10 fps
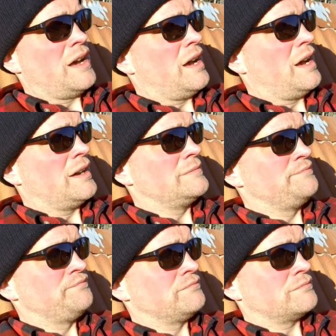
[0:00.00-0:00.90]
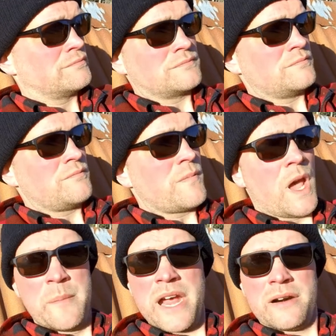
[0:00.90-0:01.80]
um,
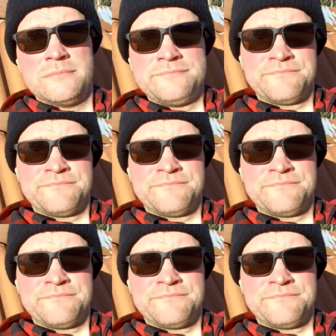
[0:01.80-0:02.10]
a beer.